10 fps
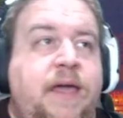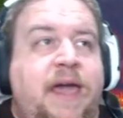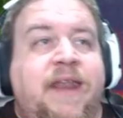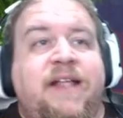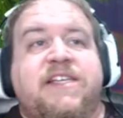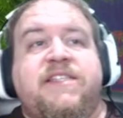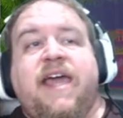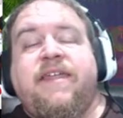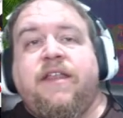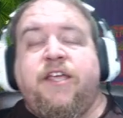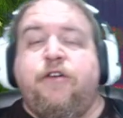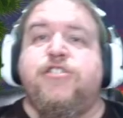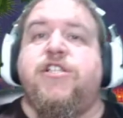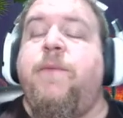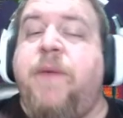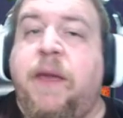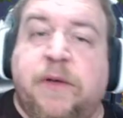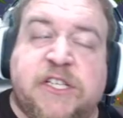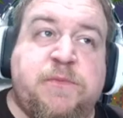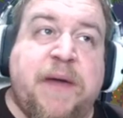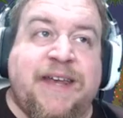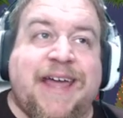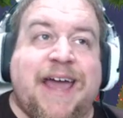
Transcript: And it's a day that usually people spend